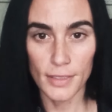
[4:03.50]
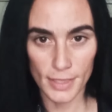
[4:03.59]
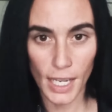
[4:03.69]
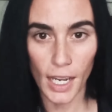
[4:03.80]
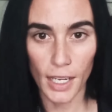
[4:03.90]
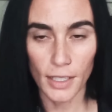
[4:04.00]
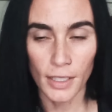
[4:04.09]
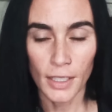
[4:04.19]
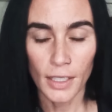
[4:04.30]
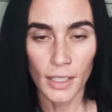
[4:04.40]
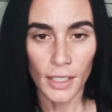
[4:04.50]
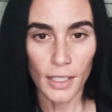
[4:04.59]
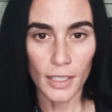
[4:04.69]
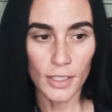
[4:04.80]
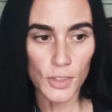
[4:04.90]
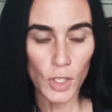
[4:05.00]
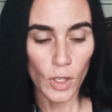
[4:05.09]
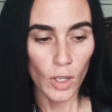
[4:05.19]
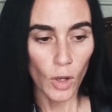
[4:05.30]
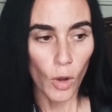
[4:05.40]
inside is
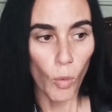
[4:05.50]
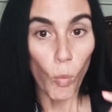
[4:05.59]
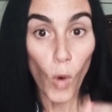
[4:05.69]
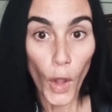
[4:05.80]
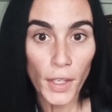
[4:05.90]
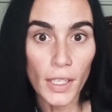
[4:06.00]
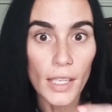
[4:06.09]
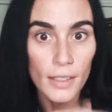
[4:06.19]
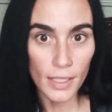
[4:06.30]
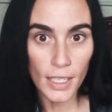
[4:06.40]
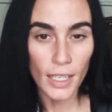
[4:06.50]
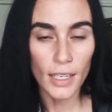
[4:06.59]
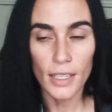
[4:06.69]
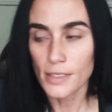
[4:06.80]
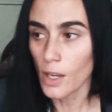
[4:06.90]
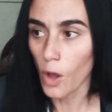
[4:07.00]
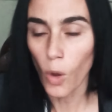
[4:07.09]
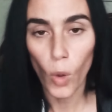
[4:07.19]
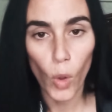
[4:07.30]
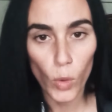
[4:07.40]
want and need is a
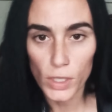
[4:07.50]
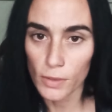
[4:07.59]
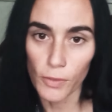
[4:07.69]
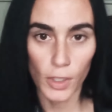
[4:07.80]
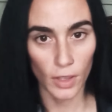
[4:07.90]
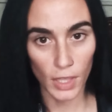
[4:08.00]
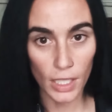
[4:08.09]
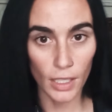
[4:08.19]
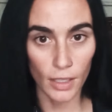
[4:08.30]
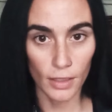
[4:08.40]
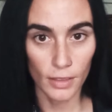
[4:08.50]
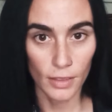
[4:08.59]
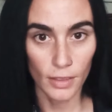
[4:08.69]
whole different thing.